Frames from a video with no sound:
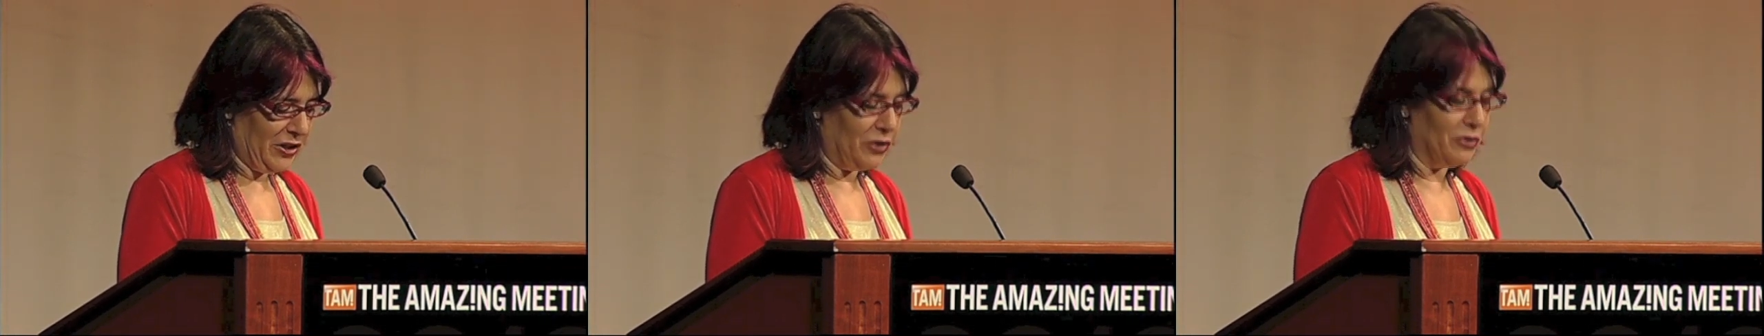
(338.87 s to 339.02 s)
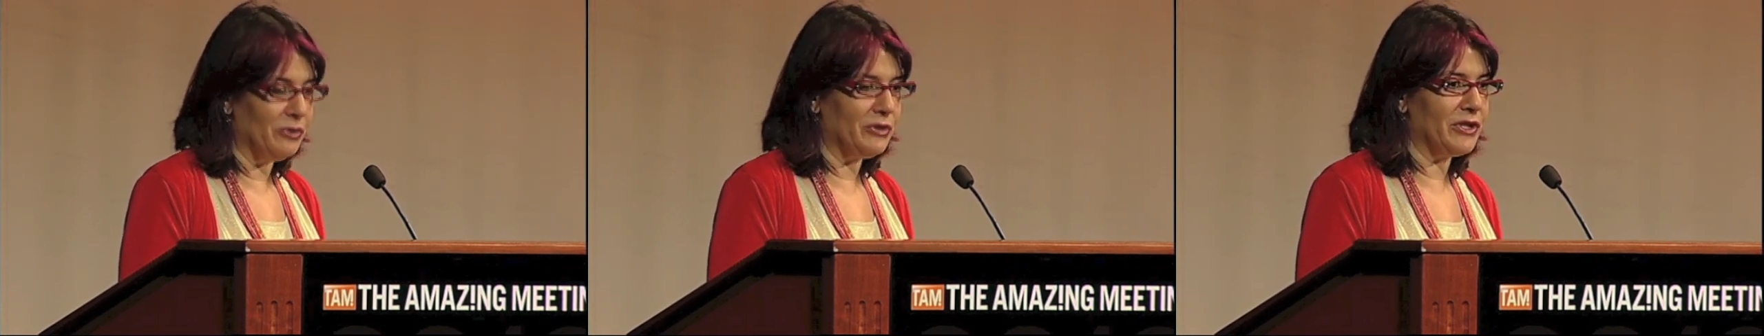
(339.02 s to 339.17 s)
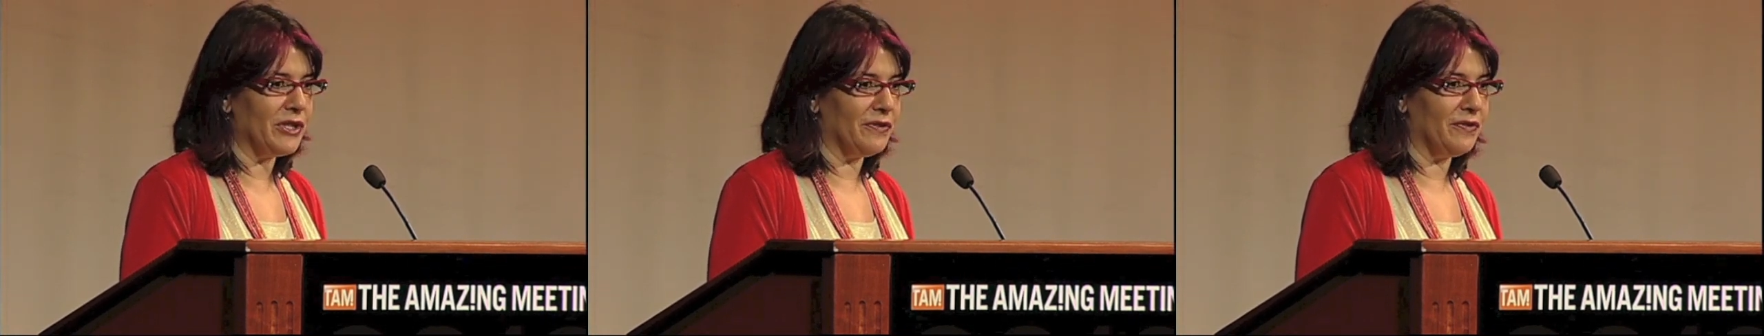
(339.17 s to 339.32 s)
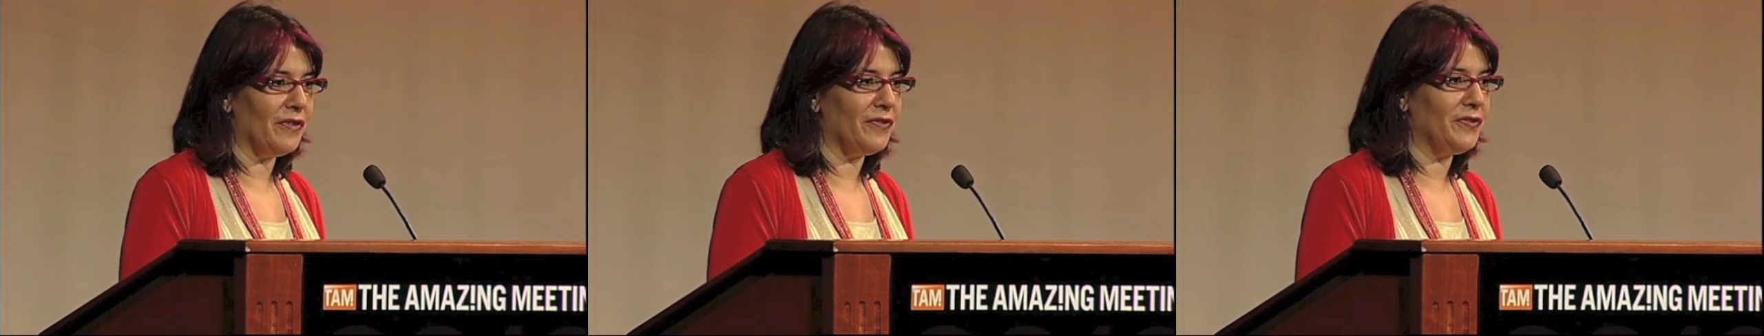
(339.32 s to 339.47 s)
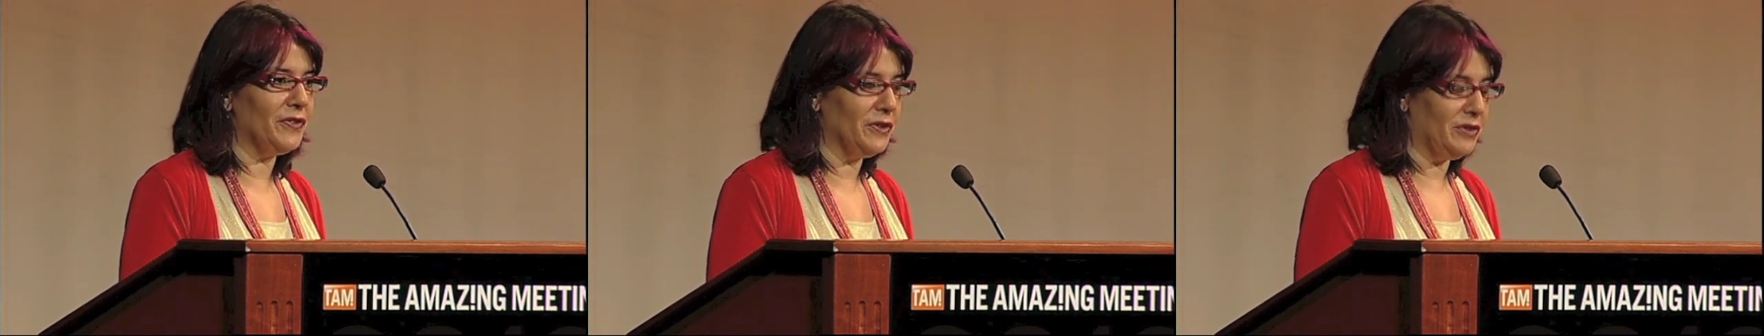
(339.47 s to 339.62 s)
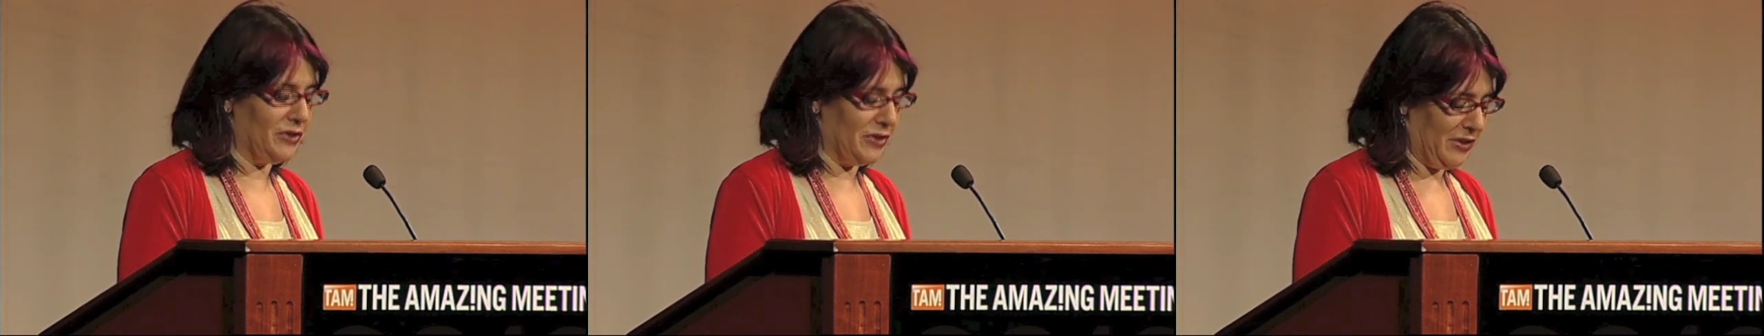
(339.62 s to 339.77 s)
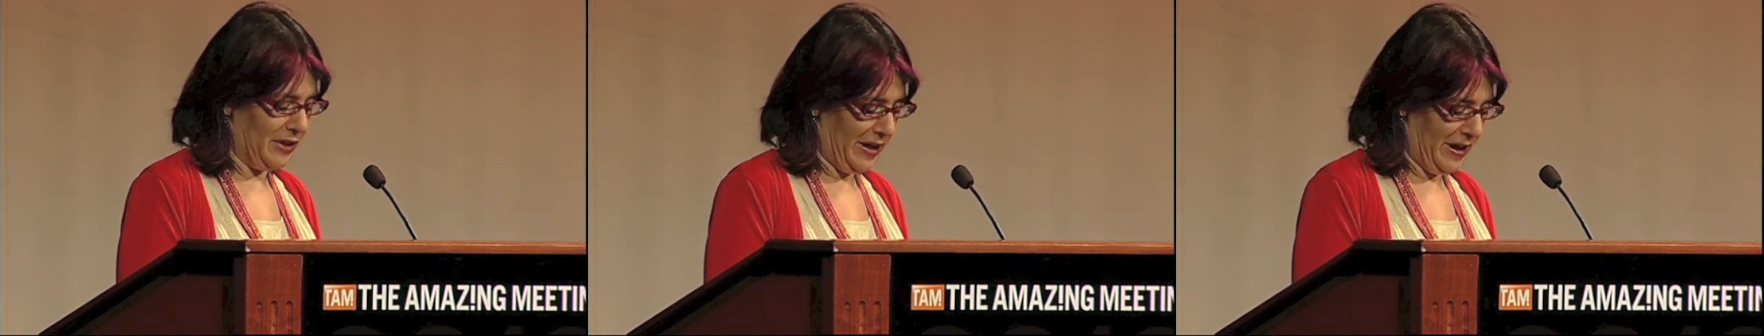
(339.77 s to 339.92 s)
use of a
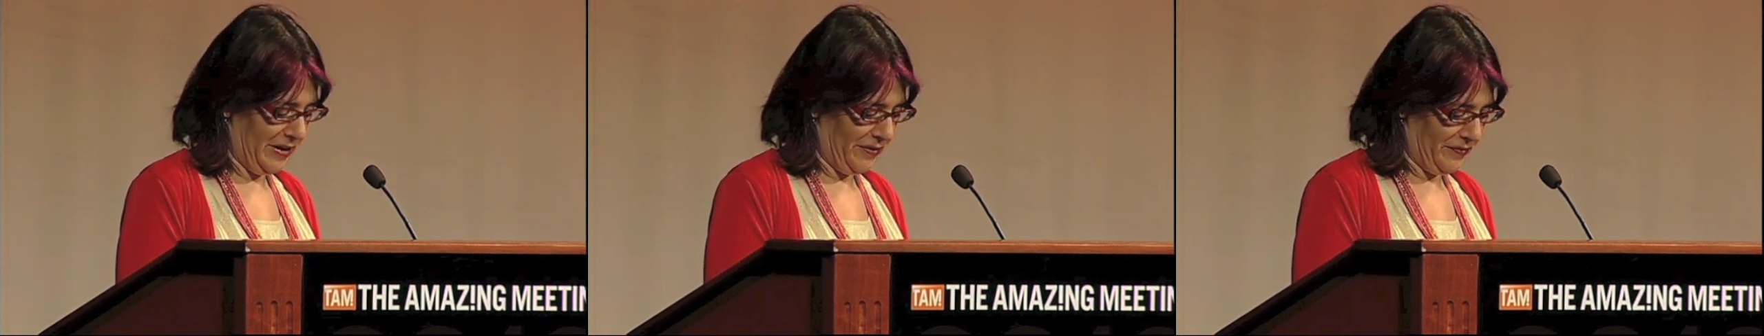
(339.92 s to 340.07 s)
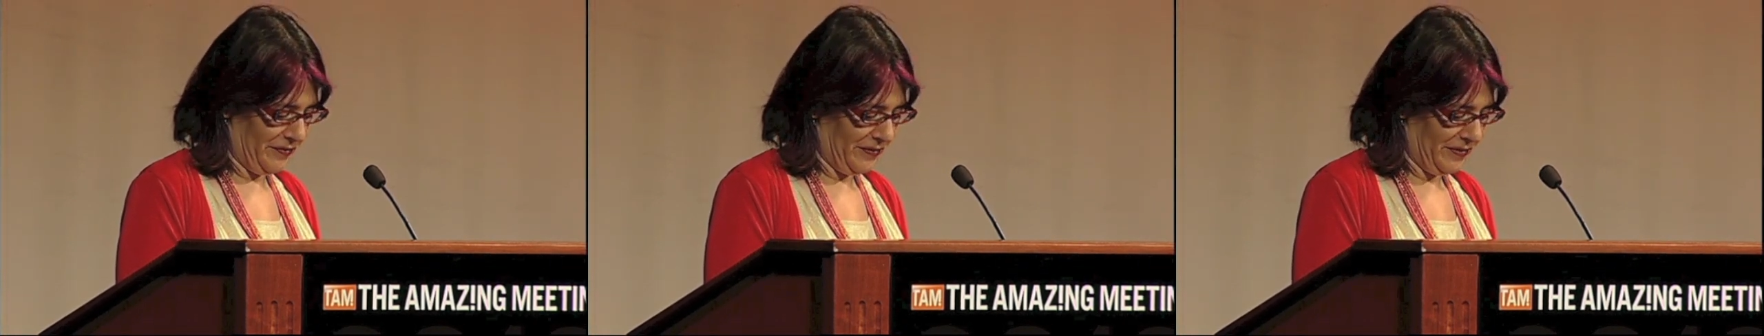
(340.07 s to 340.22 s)
future life.